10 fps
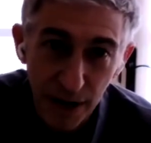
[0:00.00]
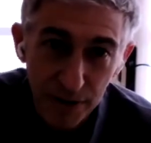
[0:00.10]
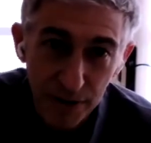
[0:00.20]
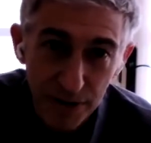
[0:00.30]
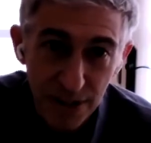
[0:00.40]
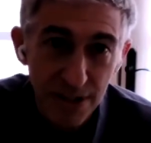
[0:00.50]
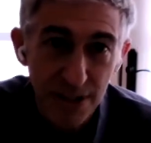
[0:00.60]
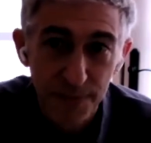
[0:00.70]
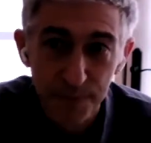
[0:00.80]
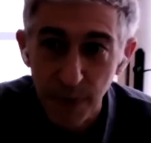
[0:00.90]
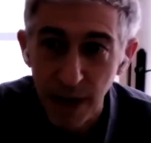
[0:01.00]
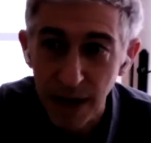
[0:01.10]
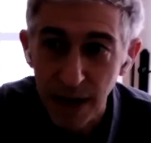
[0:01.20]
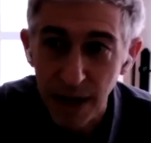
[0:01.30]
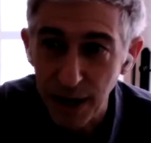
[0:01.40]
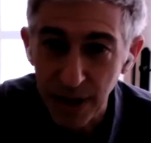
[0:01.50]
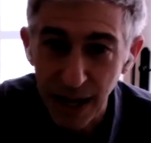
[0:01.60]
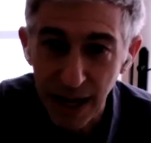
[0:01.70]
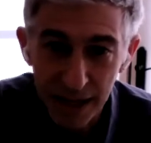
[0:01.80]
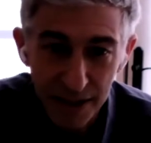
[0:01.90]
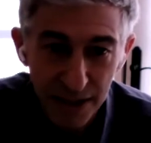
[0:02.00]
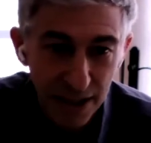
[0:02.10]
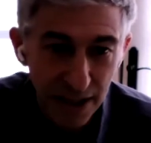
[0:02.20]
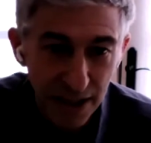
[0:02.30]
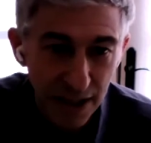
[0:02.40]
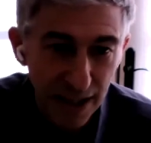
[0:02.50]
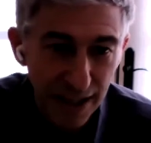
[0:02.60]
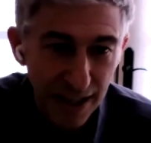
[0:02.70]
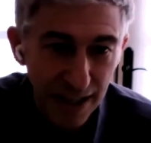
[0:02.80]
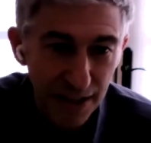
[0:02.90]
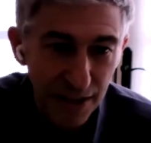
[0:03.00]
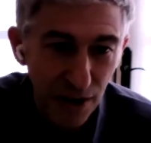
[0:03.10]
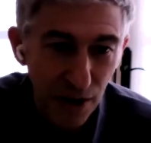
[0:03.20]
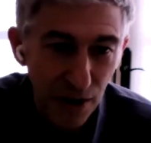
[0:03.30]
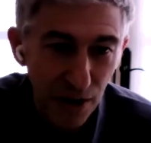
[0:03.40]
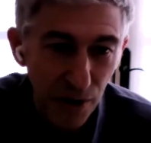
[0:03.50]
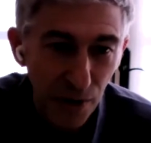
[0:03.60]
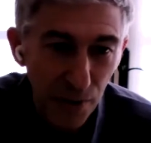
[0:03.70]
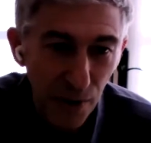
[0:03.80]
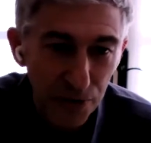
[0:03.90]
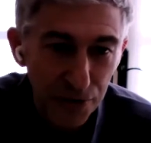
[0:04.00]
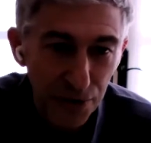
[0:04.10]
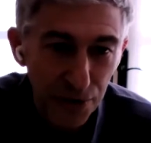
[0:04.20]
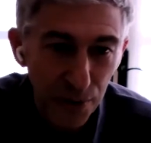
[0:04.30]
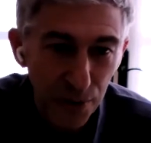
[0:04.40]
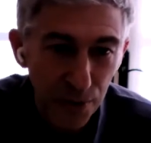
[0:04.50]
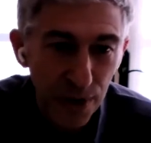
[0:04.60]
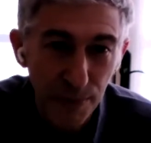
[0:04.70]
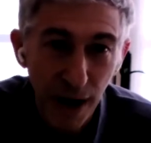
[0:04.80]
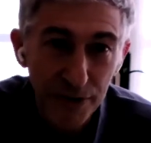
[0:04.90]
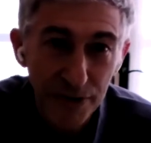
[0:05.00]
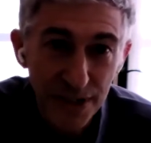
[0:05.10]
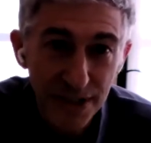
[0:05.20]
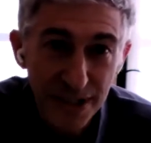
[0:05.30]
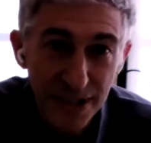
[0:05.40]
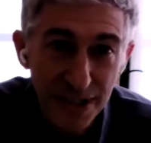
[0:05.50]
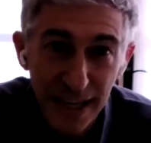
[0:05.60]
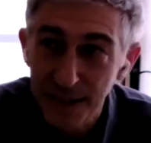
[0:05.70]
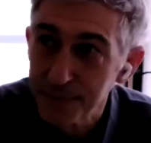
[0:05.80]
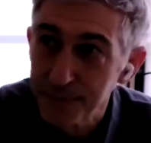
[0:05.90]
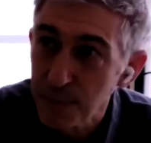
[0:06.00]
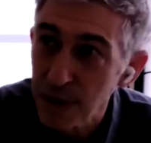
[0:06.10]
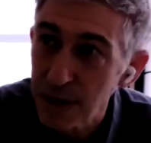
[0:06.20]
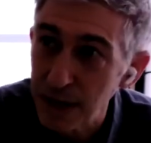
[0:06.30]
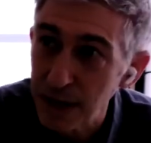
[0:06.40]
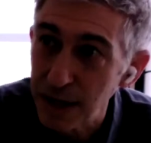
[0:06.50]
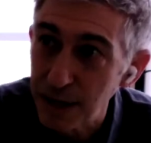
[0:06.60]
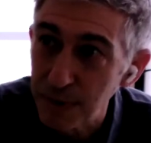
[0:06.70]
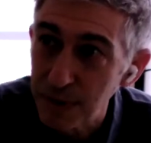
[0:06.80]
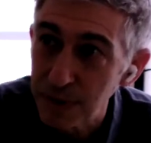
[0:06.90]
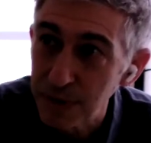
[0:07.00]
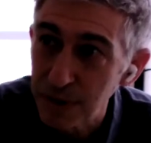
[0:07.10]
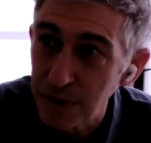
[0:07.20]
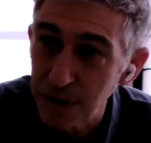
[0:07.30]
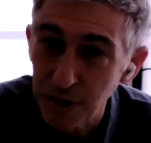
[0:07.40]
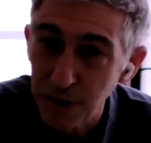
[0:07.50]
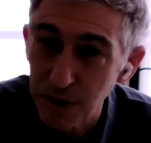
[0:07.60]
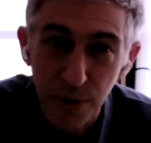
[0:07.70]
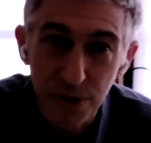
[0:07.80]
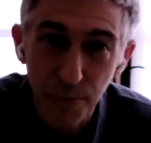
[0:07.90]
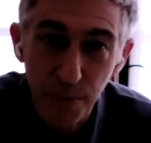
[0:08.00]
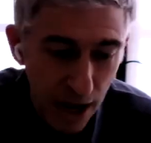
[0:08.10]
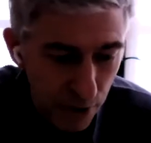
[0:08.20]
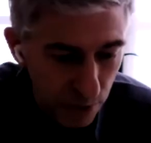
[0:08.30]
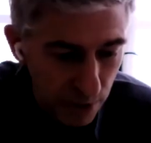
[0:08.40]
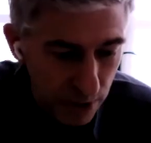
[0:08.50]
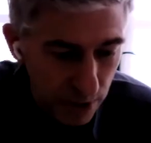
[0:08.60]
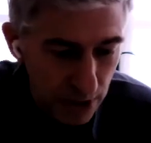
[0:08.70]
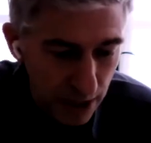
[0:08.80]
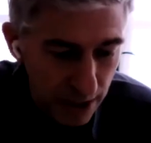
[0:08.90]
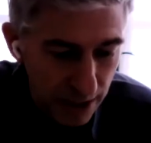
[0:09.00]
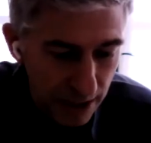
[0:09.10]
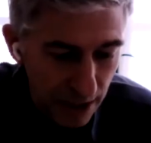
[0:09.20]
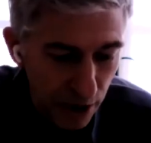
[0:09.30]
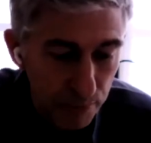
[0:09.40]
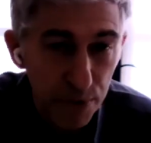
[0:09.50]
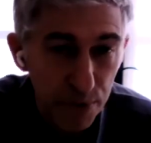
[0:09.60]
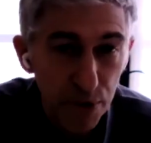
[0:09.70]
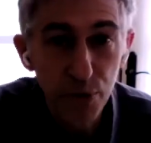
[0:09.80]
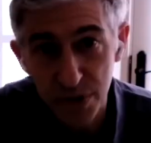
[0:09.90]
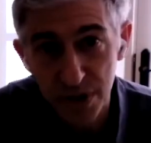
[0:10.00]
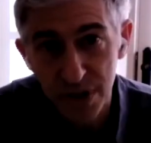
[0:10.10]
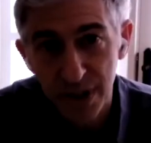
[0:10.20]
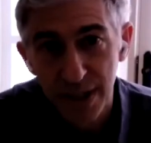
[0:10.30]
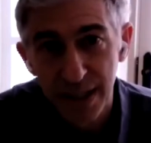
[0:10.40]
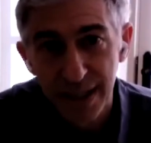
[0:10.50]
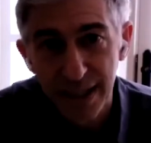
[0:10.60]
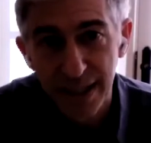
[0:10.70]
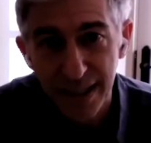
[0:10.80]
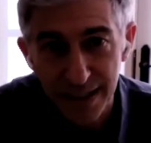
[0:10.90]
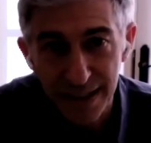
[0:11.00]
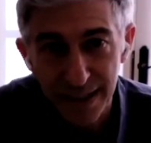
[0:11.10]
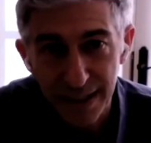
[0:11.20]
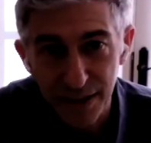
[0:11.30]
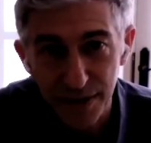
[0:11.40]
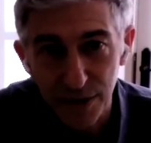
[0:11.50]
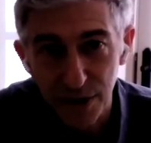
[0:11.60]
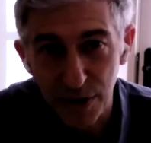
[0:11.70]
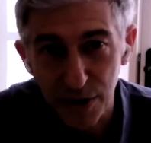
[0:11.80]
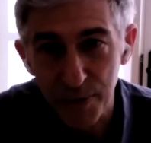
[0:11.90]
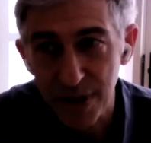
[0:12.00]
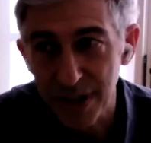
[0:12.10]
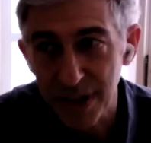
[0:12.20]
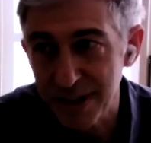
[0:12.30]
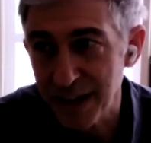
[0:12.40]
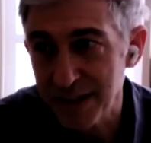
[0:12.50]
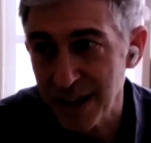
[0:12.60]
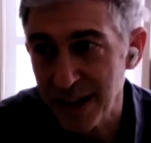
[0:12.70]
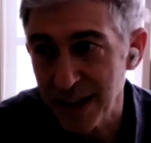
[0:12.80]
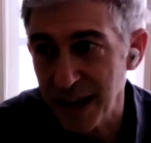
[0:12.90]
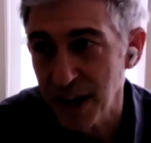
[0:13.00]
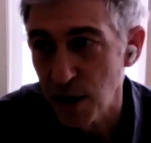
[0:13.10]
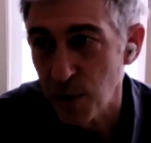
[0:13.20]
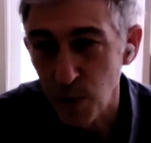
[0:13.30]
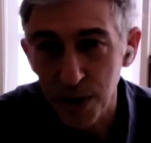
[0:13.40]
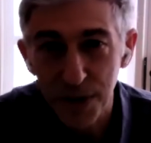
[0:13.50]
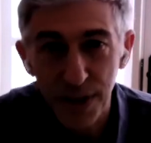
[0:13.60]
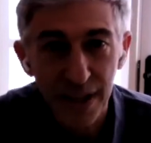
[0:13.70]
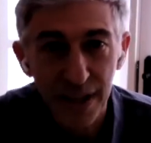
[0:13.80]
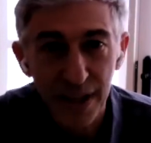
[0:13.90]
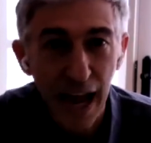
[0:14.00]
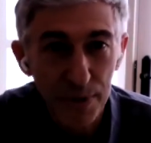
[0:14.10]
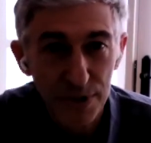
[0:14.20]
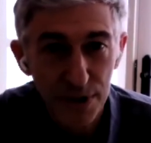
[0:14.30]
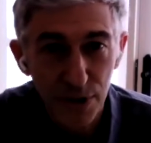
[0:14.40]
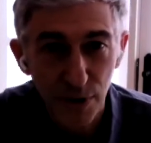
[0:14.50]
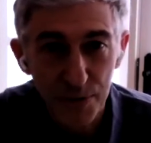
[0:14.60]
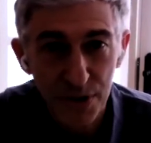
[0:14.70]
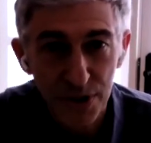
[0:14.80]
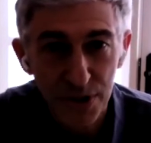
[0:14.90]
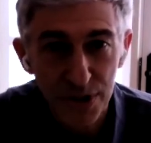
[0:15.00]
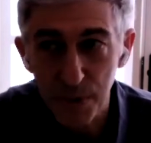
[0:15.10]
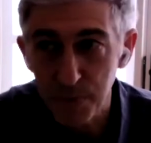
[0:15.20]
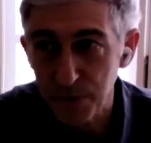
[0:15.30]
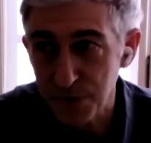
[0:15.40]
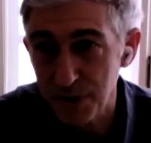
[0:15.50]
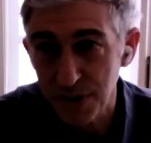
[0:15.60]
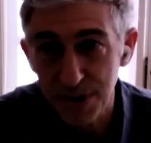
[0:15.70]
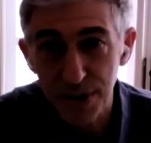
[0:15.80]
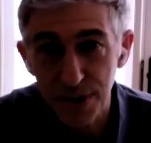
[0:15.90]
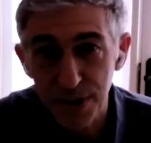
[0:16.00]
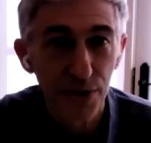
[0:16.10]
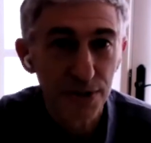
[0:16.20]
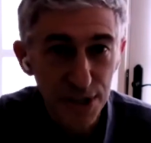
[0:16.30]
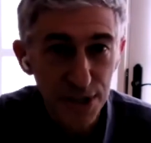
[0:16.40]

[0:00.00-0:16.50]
democracies. Um, and uh, also, democracies get, um, you know, somehow uh, abused in, in corruption in the sense that one thing that happens in corruption is that people start to steal,